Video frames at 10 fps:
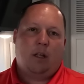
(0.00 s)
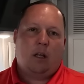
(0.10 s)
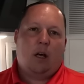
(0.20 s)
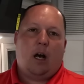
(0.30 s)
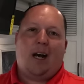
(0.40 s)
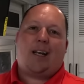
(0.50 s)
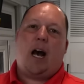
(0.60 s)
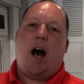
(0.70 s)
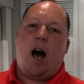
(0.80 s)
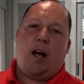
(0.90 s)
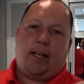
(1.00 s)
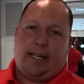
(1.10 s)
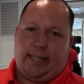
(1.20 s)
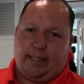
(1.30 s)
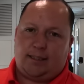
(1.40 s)
Yes. A con
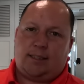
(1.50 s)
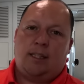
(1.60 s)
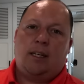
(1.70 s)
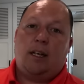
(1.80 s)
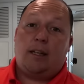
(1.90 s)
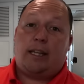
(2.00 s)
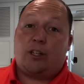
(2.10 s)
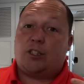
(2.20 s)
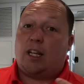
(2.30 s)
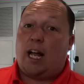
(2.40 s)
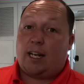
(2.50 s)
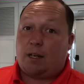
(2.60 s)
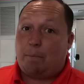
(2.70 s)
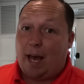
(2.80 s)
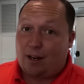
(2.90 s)
is there's a lot of
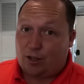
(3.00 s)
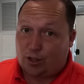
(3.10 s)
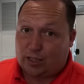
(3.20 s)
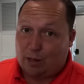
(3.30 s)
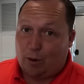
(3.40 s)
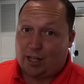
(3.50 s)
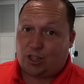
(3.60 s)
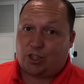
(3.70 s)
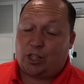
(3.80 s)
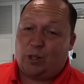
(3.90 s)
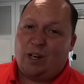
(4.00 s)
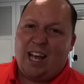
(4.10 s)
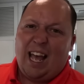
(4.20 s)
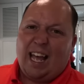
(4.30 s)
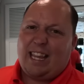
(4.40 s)
competitors that watch us too,
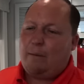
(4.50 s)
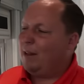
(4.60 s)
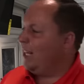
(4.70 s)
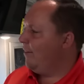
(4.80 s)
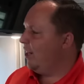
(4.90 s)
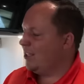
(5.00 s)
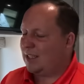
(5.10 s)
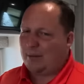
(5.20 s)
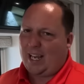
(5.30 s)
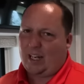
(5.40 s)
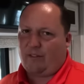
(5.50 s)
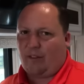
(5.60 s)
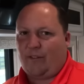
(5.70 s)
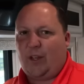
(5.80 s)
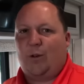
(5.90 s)
and they've been leaving us some negative
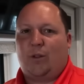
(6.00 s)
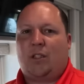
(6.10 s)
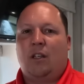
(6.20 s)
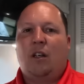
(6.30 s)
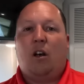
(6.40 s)
reviews